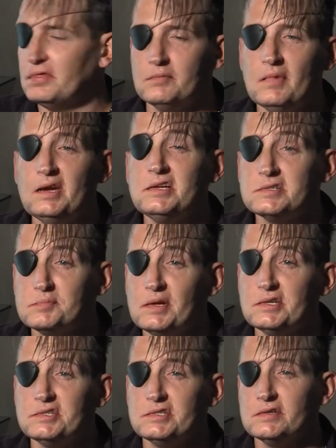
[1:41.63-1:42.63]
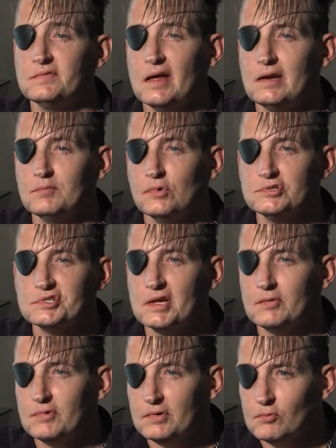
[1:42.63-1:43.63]
the many species of animals
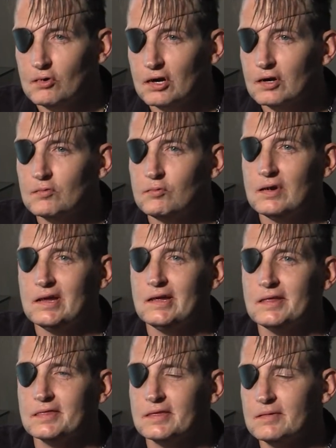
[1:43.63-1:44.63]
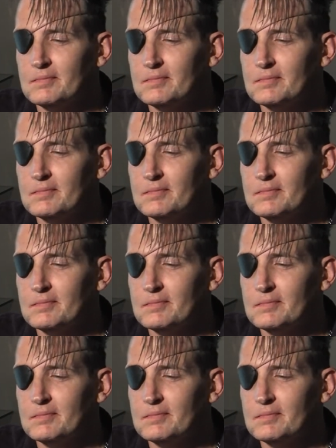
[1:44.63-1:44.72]
that we work with